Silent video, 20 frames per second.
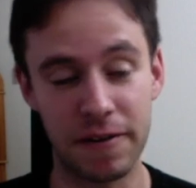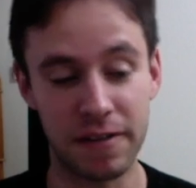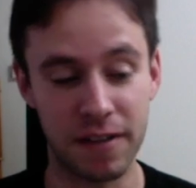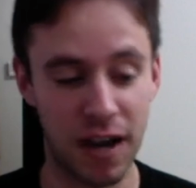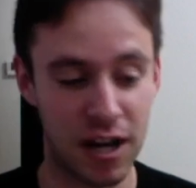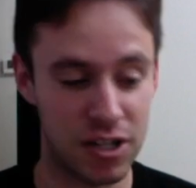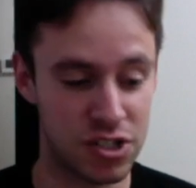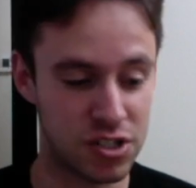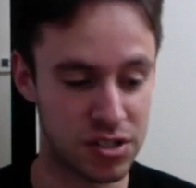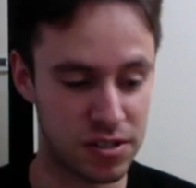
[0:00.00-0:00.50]

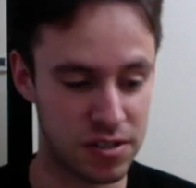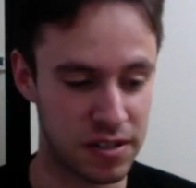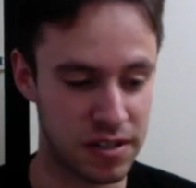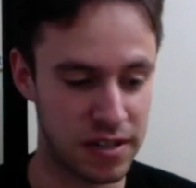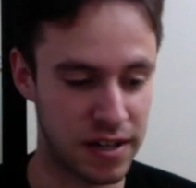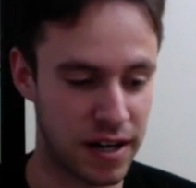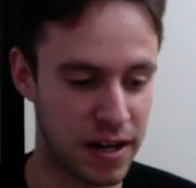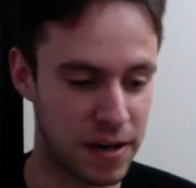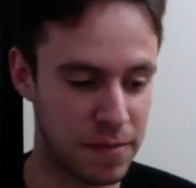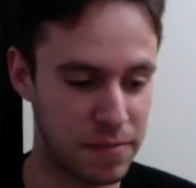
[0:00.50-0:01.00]
logically.
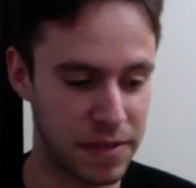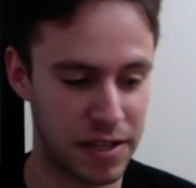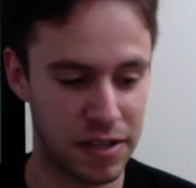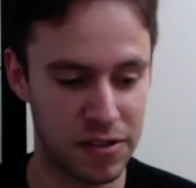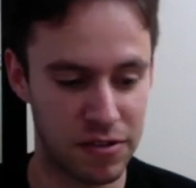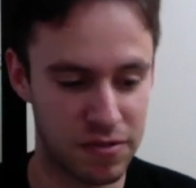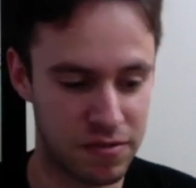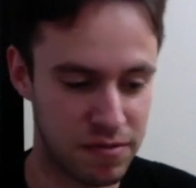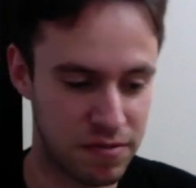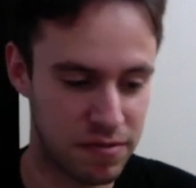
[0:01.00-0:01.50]

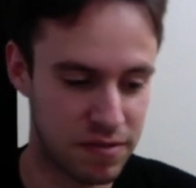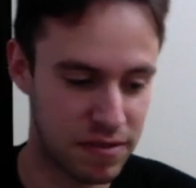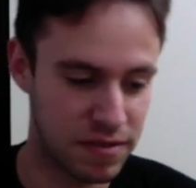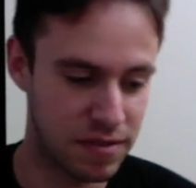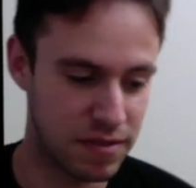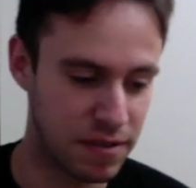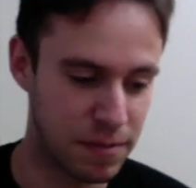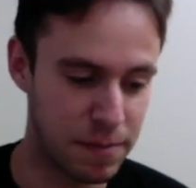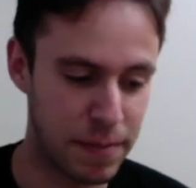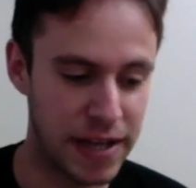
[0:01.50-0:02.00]
The
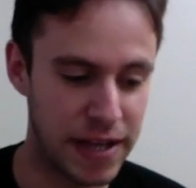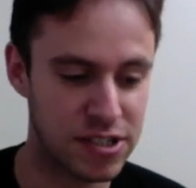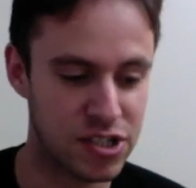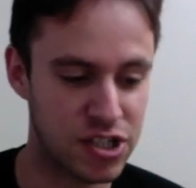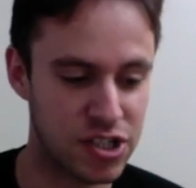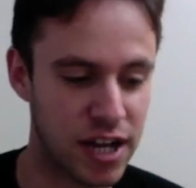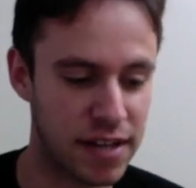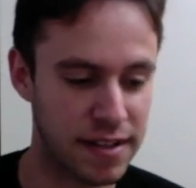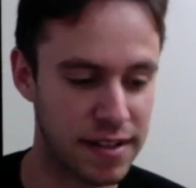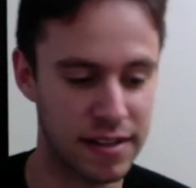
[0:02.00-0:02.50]
best
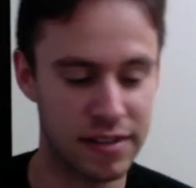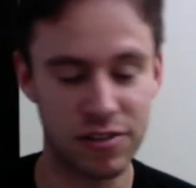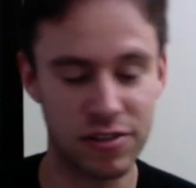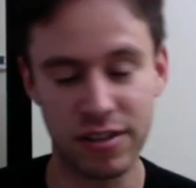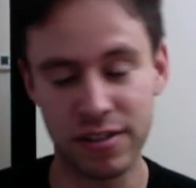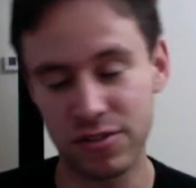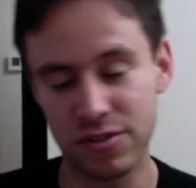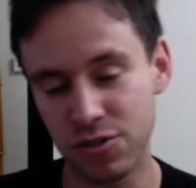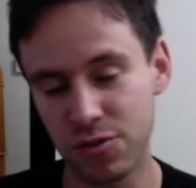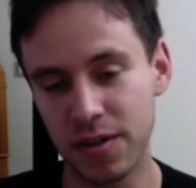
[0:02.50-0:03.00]
shot that
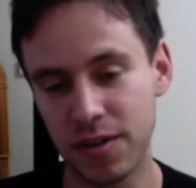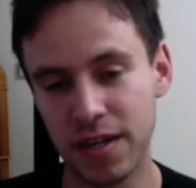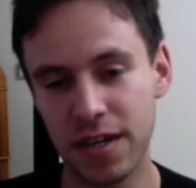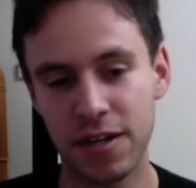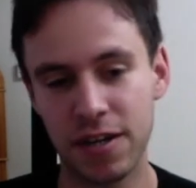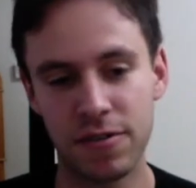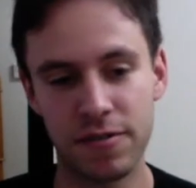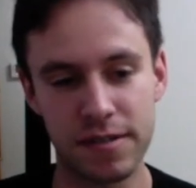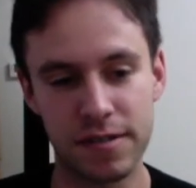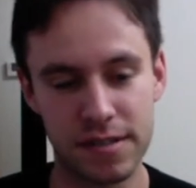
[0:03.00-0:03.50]
they do
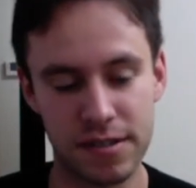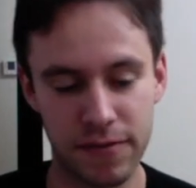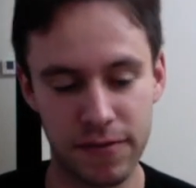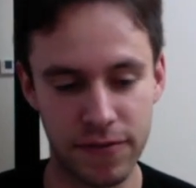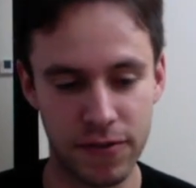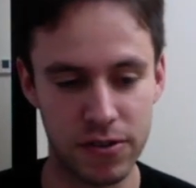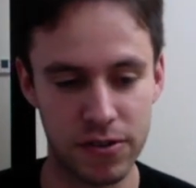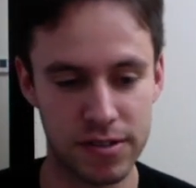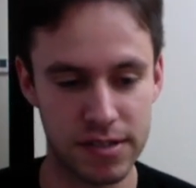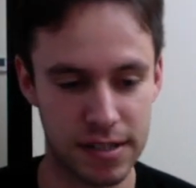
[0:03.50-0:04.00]
here is the
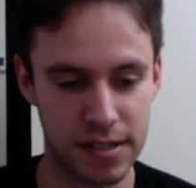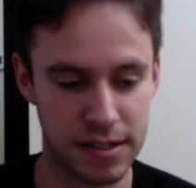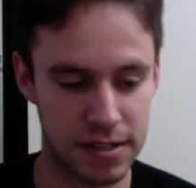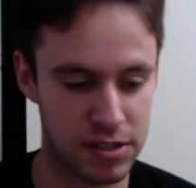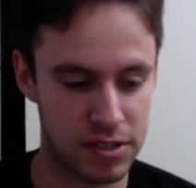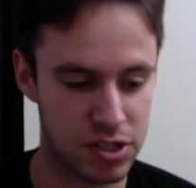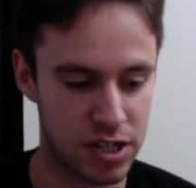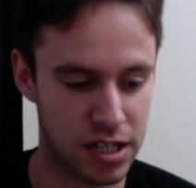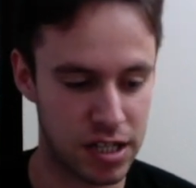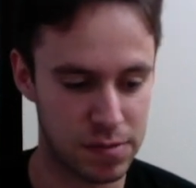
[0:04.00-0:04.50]
first scene
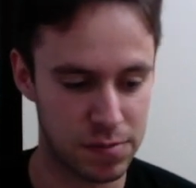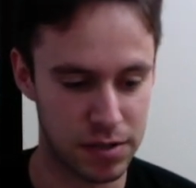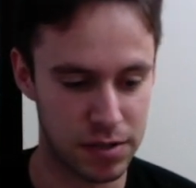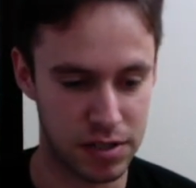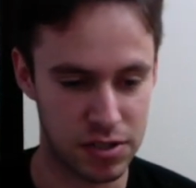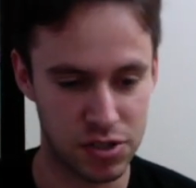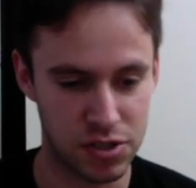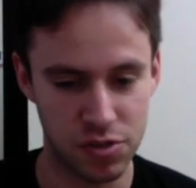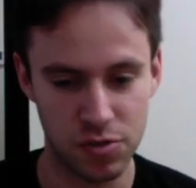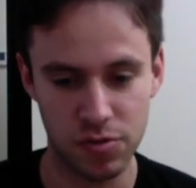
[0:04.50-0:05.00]
in Child's
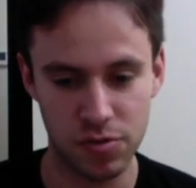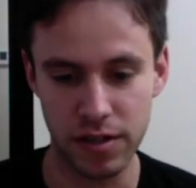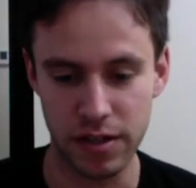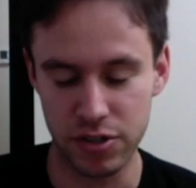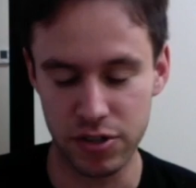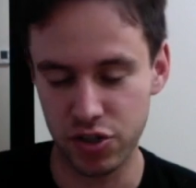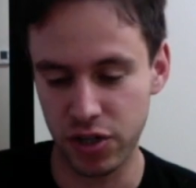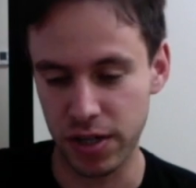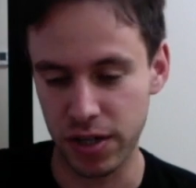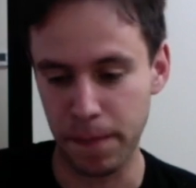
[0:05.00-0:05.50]
Play 2.
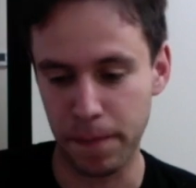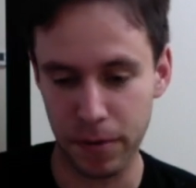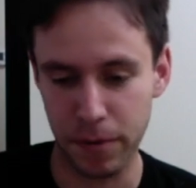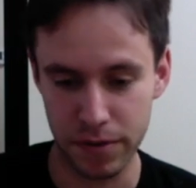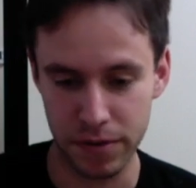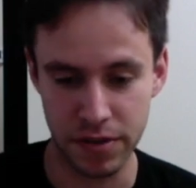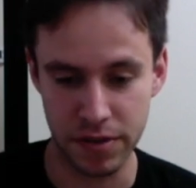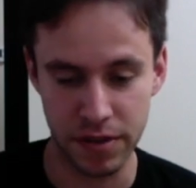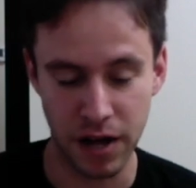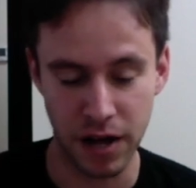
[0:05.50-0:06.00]
They're trying to
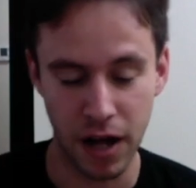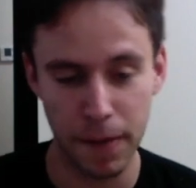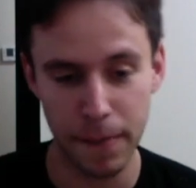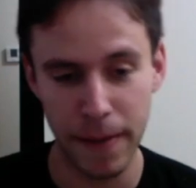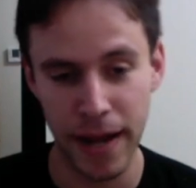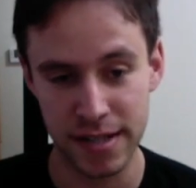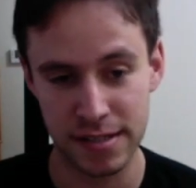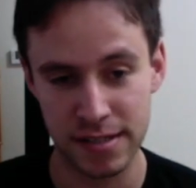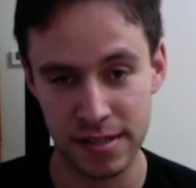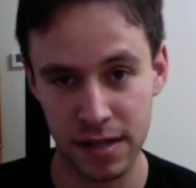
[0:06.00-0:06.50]
put the doll
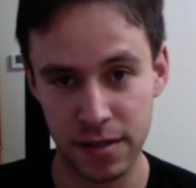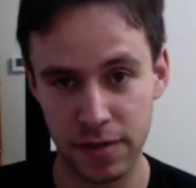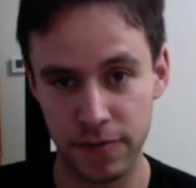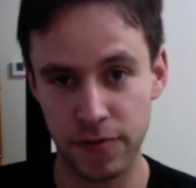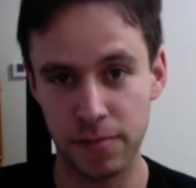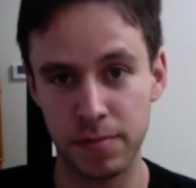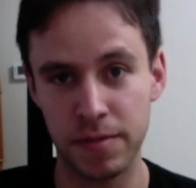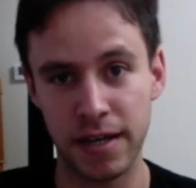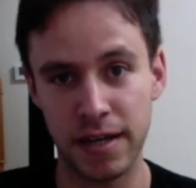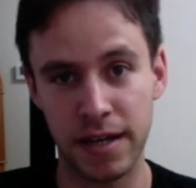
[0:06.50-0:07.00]
back together
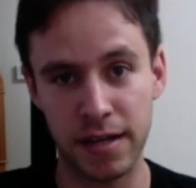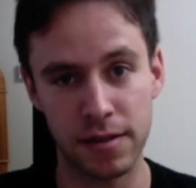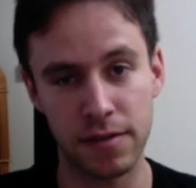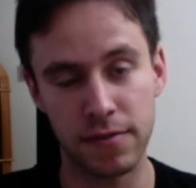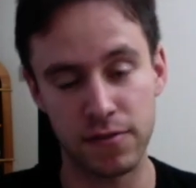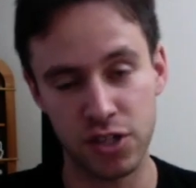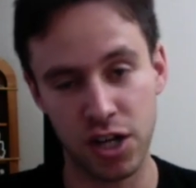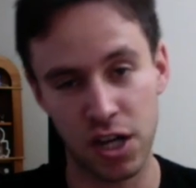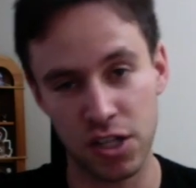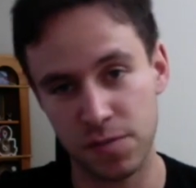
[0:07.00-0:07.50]
from the end
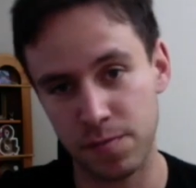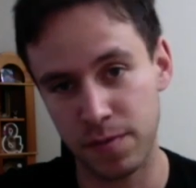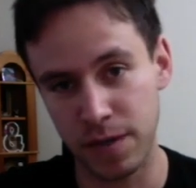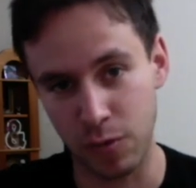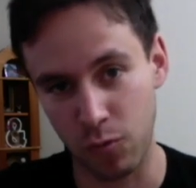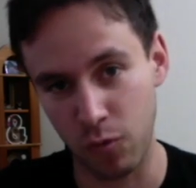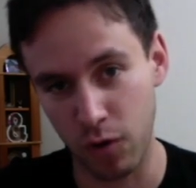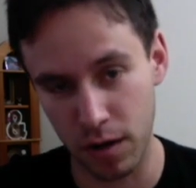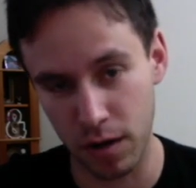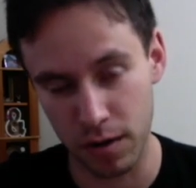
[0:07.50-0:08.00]
of Child's
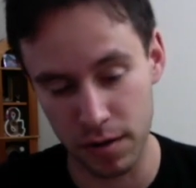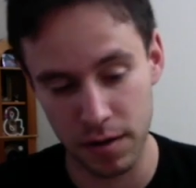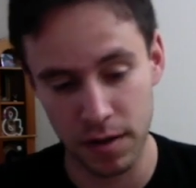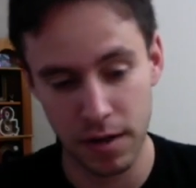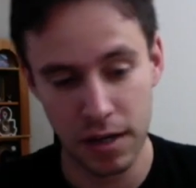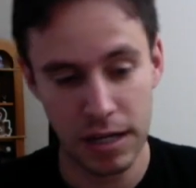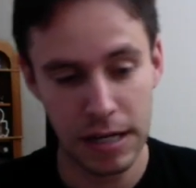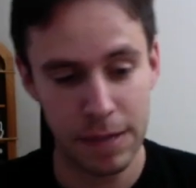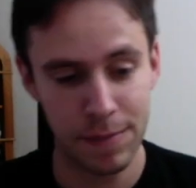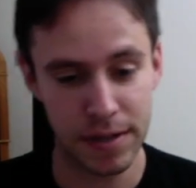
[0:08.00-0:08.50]
Play 1
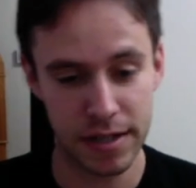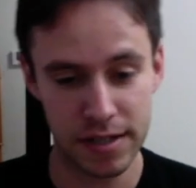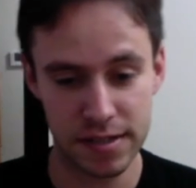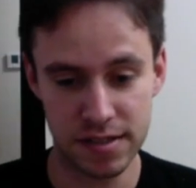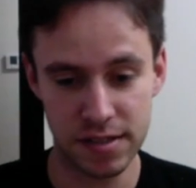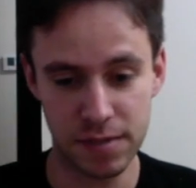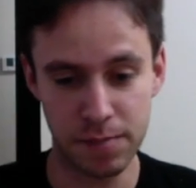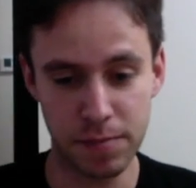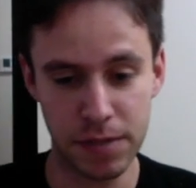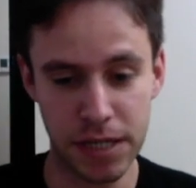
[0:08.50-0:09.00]

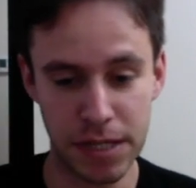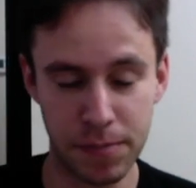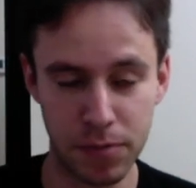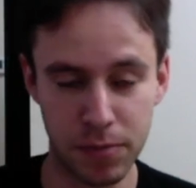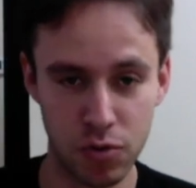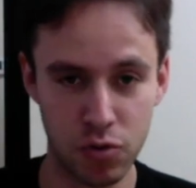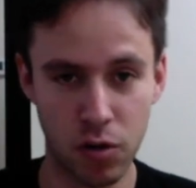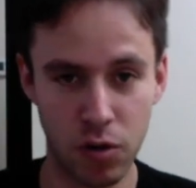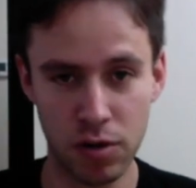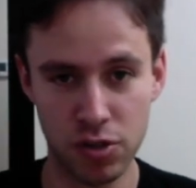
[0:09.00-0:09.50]
because the
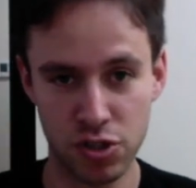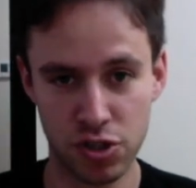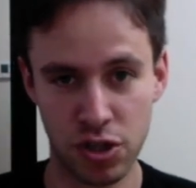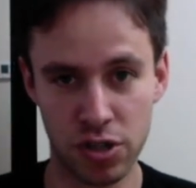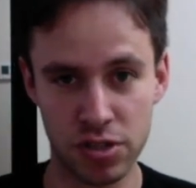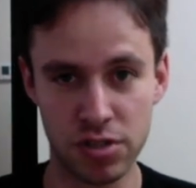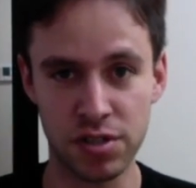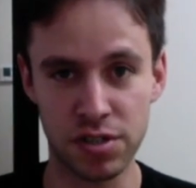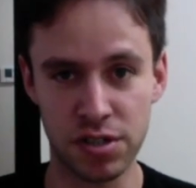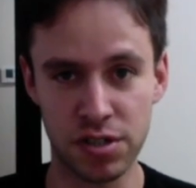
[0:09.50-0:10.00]
people who are in
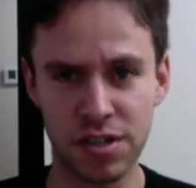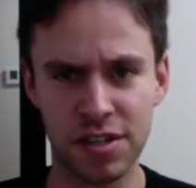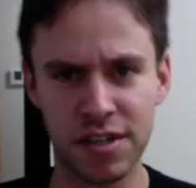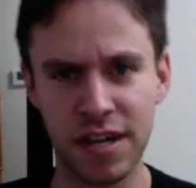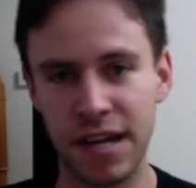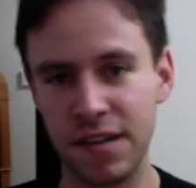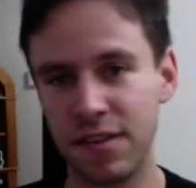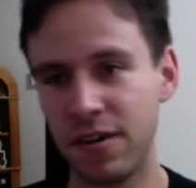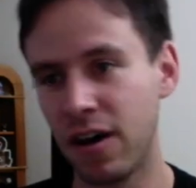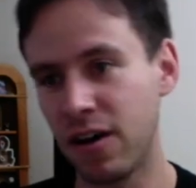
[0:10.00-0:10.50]
charge of the good
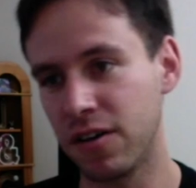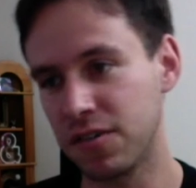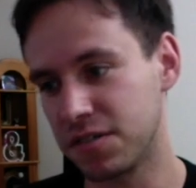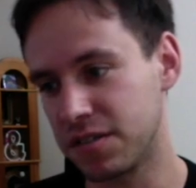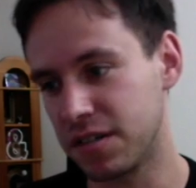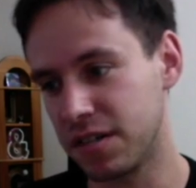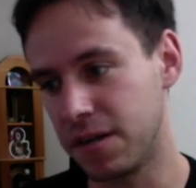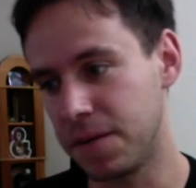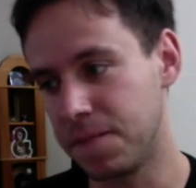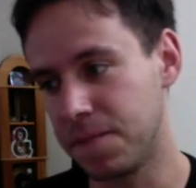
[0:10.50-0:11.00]
guy dolls,
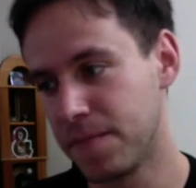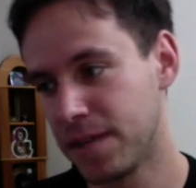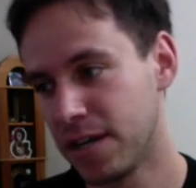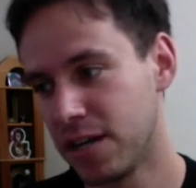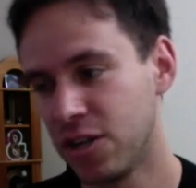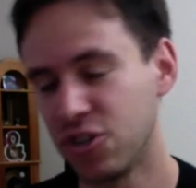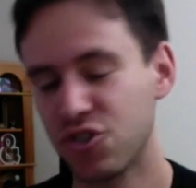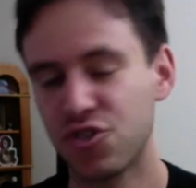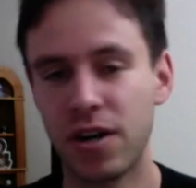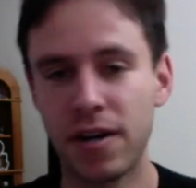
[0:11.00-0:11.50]
they're
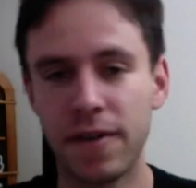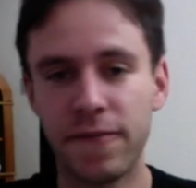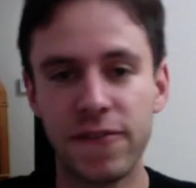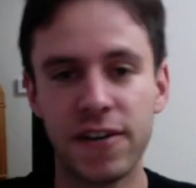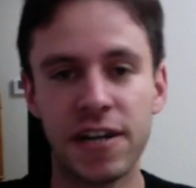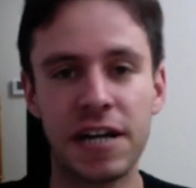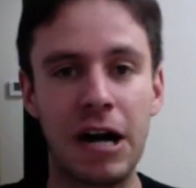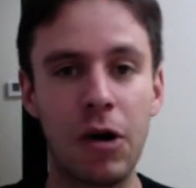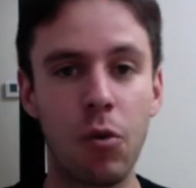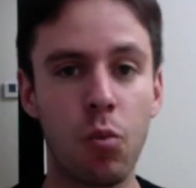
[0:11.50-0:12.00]
trying to
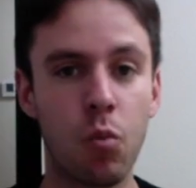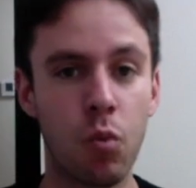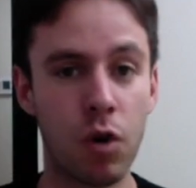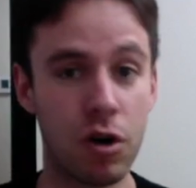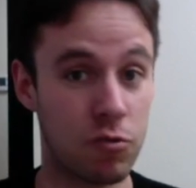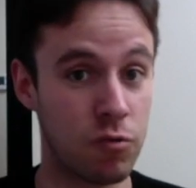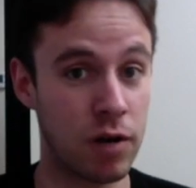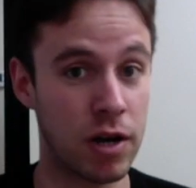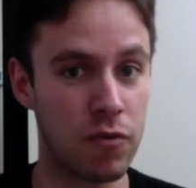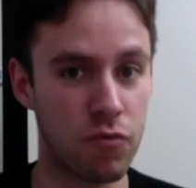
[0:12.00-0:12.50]
figure out
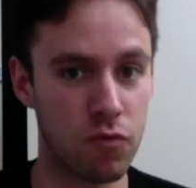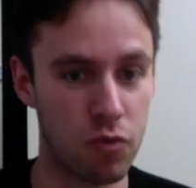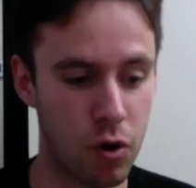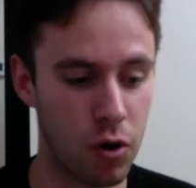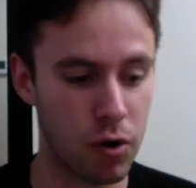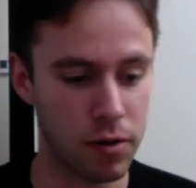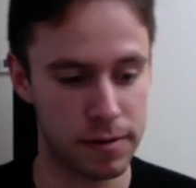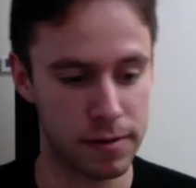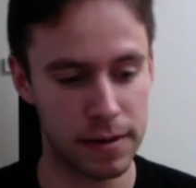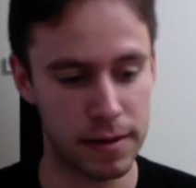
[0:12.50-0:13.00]
what went wrong.